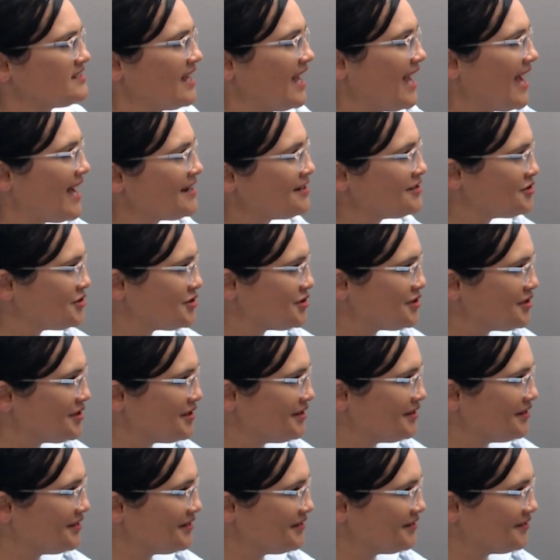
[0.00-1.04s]
So how did
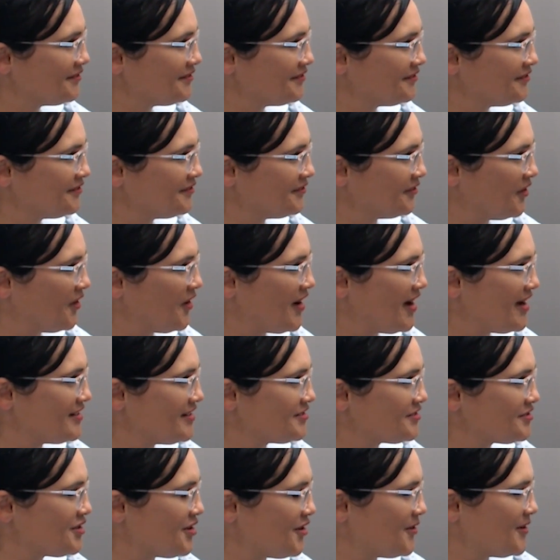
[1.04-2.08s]
you
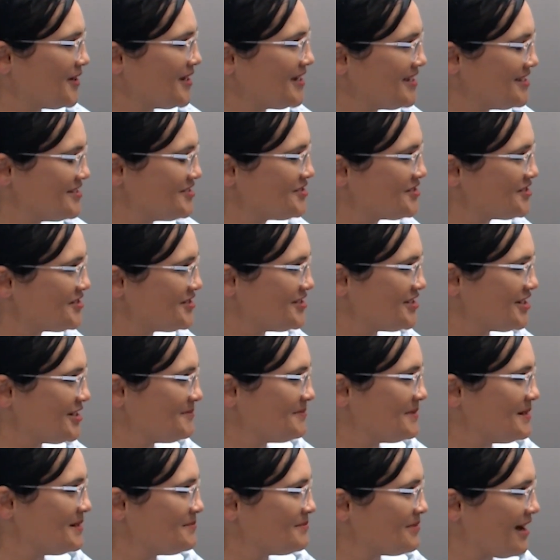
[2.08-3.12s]
find going into
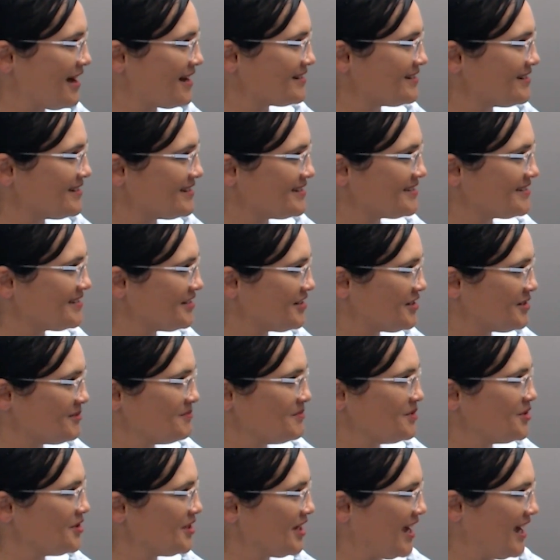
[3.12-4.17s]
GP practice and
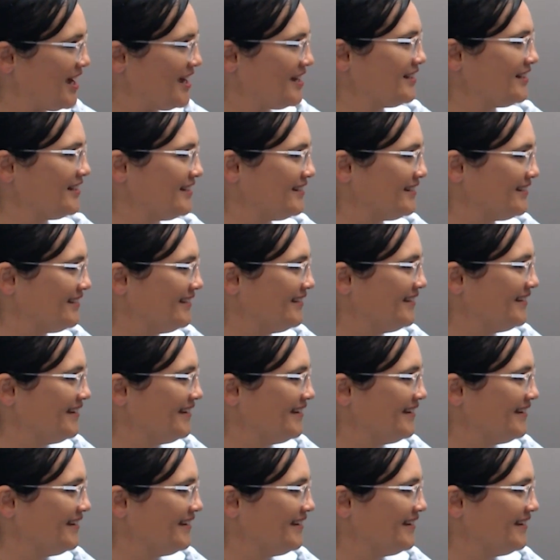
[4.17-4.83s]
communicating